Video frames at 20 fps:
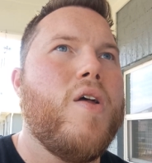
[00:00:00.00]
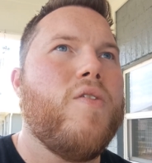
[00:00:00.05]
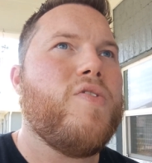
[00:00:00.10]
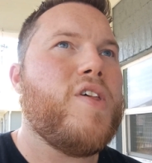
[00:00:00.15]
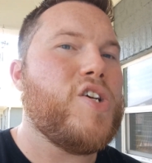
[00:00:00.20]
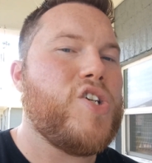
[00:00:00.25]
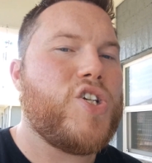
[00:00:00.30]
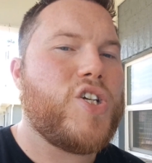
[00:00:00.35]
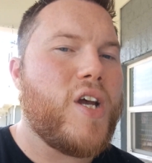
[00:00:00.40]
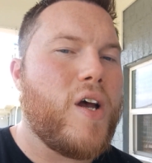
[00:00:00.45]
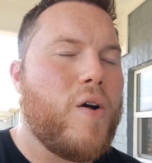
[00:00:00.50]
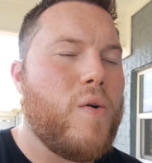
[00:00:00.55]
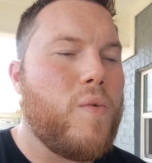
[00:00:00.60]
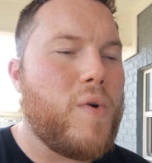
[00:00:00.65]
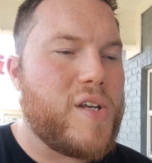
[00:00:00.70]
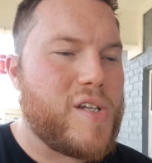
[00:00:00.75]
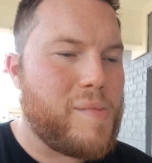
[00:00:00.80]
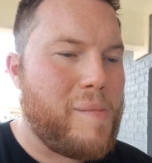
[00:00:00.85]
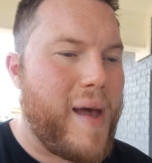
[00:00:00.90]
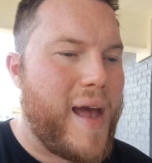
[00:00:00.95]
this show
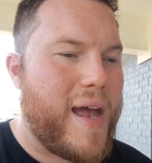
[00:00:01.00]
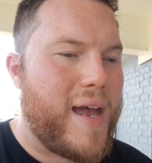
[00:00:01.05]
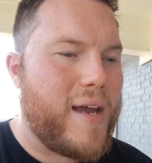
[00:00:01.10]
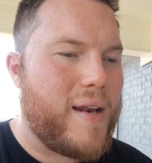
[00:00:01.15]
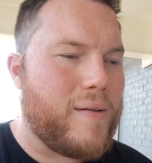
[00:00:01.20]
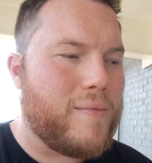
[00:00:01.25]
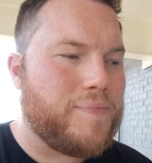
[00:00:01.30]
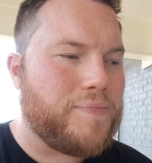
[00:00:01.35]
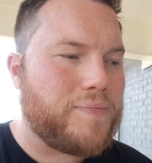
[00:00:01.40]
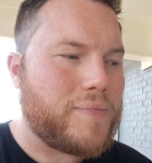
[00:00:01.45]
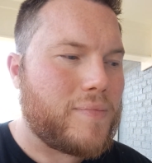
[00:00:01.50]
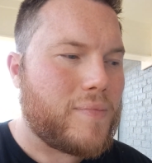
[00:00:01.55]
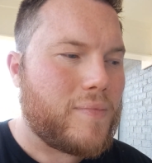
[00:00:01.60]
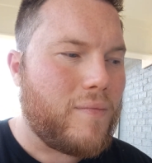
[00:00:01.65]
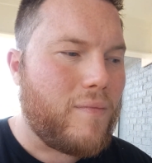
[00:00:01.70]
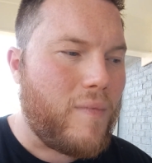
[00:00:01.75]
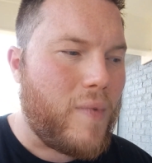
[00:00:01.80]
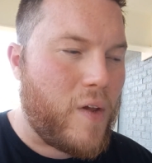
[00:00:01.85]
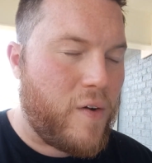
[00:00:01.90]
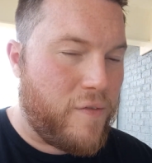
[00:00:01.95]
was made
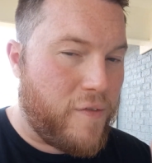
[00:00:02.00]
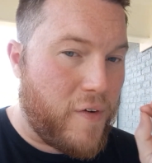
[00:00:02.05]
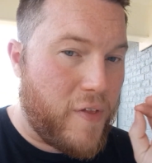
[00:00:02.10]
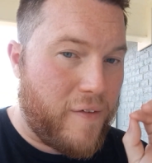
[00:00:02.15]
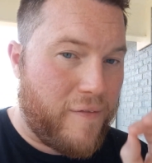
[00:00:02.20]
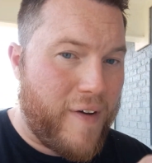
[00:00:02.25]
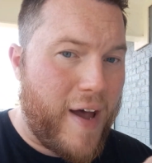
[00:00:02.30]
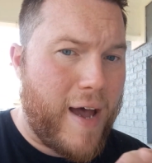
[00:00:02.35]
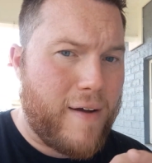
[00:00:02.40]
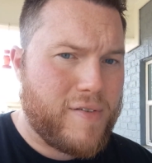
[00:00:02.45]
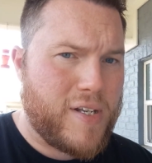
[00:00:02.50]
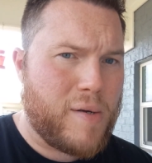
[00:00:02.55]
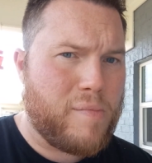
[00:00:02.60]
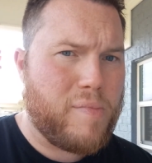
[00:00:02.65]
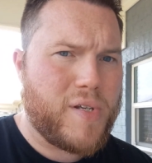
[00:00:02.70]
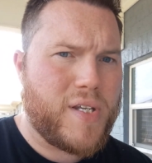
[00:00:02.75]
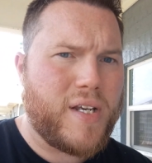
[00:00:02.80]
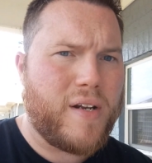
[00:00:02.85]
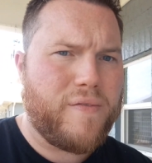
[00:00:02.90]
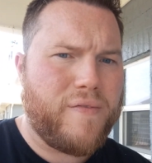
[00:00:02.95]
for the five ten
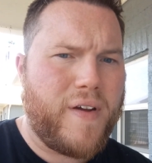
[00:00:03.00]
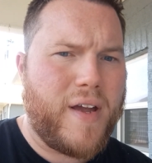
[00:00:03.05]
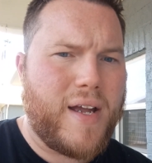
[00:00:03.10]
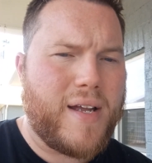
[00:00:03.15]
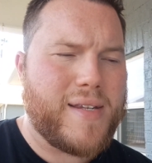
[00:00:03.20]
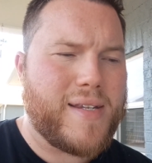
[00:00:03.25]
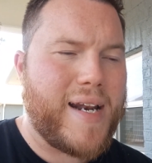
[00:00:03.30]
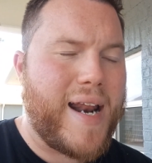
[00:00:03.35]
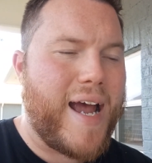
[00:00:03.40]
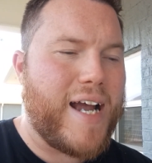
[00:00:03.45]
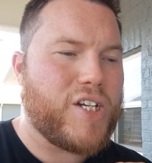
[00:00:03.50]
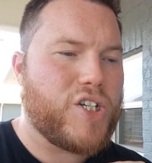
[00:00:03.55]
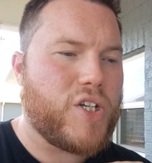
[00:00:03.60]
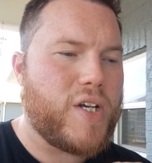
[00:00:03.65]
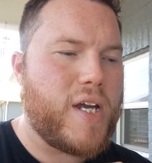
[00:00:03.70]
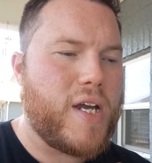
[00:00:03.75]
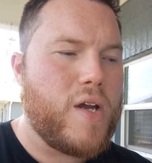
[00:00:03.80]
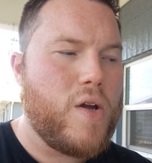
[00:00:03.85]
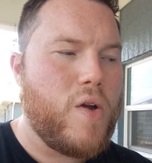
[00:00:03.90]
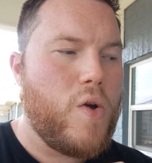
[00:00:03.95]
percent fans that
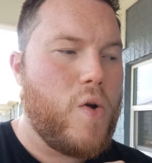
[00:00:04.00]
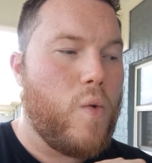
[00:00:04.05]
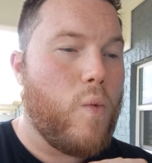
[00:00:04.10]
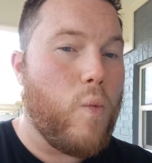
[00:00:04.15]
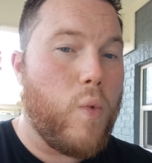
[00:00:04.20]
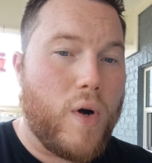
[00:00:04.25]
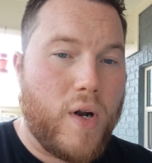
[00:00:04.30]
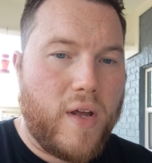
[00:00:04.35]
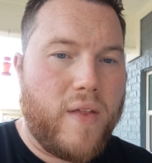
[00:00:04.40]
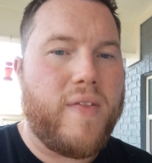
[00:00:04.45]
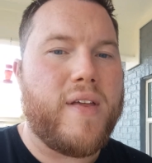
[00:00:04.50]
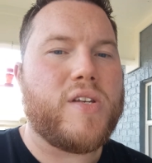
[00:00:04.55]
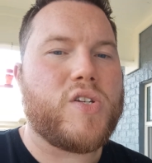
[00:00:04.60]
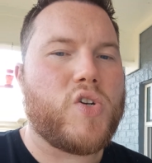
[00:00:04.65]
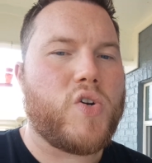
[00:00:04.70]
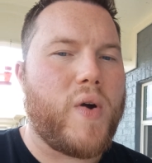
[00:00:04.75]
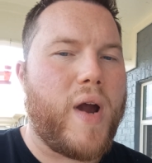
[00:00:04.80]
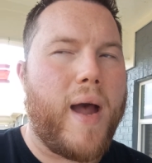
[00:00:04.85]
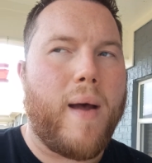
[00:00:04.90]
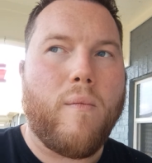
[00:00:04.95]
actually wanted this
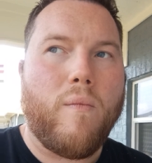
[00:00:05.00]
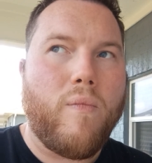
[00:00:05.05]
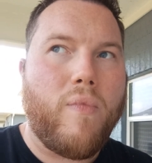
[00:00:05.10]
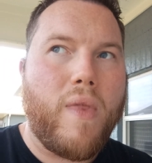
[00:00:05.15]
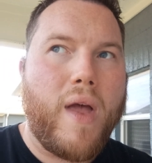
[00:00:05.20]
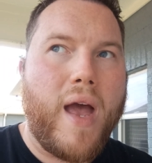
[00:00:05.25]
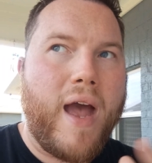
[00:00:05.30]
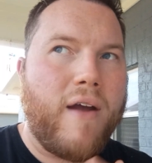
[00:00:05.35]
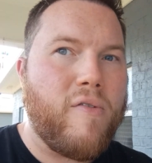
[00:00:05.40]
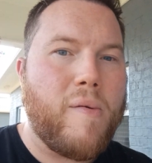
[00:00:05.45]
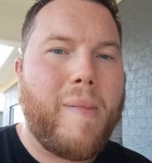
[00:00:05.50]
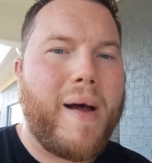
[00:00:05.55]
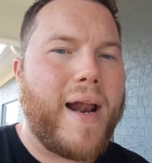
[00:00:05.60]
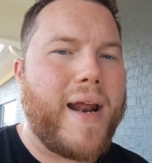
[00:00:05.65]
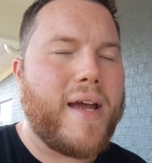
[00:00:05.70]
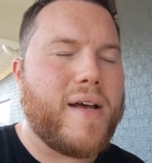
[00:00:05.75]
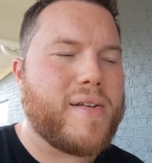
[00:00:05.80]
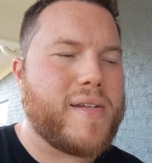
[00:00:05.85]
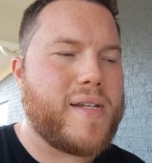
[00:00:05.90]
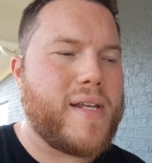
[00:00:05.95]
crap.
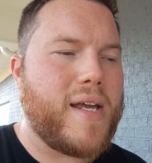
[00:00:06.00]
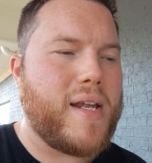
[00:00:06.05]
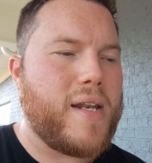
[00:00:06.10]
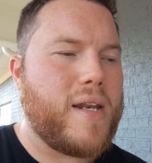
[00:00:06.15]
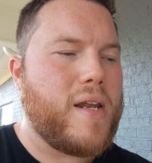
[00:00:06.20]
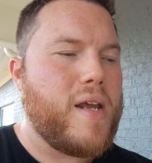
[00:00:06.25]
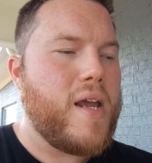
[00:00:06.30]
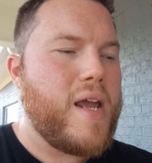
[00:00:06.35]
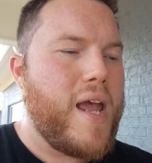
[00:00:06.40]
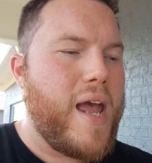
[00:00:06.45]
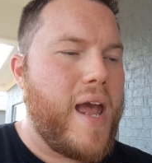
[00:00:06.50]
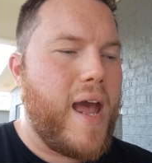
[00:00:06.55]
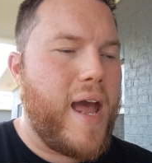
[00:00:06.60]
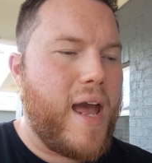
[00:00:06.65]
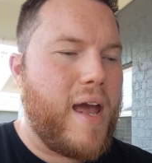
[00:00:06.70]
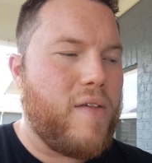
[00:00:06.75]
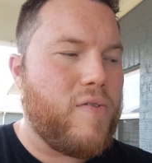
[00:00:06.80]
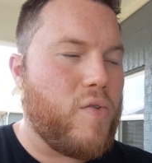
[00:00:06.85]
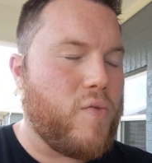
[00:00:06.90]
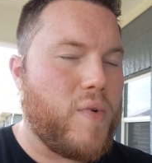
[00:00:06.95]
Everybody else didn't.
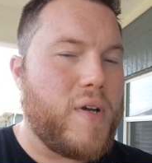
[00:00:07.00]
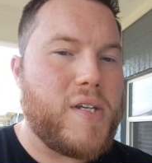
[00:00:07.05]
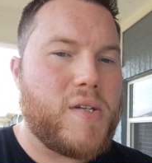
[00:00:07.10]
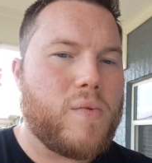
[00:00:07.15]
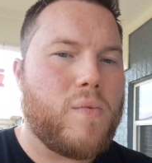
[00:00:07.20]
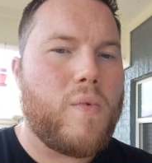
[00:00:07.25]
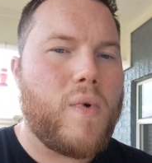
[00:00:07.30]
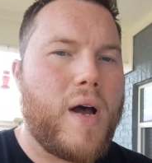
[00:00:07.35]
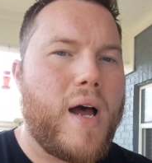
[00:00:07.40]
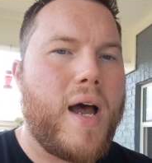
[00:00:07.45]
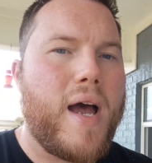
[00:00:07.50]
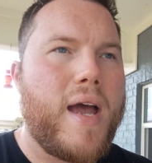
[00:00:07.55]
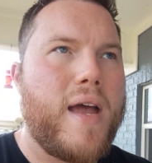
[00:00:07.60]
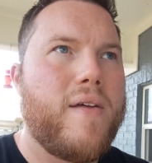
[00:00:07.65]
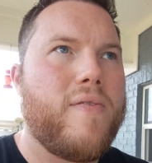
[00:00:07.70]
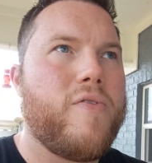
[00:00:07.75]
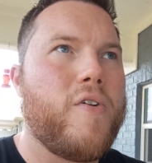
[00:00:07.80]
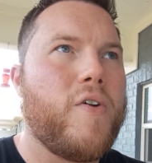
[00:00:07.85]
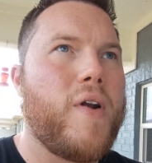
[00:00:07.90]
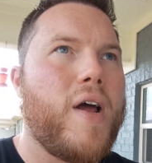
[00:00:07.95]
And the reason
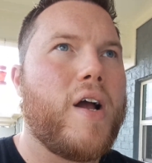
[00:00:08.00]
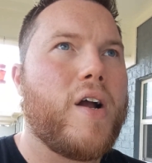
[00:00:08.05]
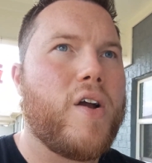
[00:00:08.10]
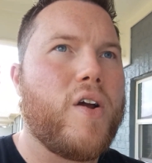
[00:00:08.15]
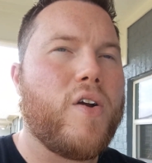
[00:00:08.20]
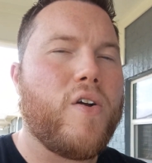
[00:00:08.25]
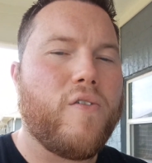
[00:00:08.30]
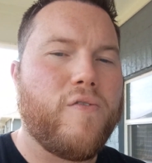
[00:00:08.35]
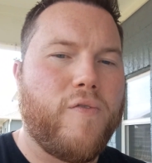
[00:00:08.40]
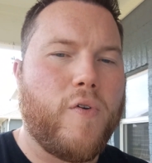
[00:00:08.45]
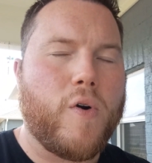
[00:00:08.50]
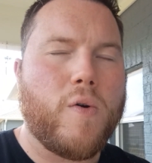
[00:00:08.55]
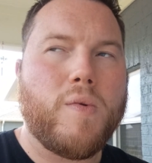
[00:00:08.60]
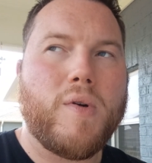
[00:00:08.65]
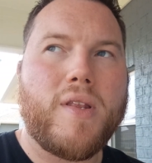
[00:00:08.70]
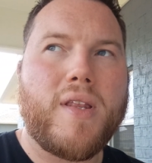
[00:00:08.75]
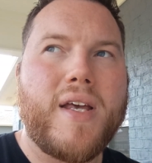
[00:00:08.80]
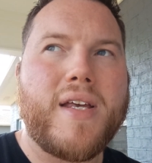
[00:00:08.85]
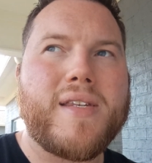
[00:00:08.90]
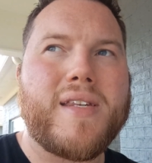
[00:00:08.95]
why they're not going to go forward
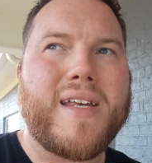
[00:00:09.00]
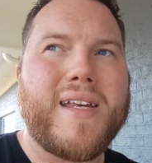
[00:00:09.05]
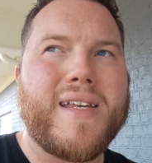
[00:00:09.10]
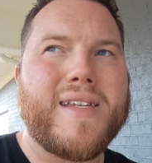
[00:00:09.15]
with this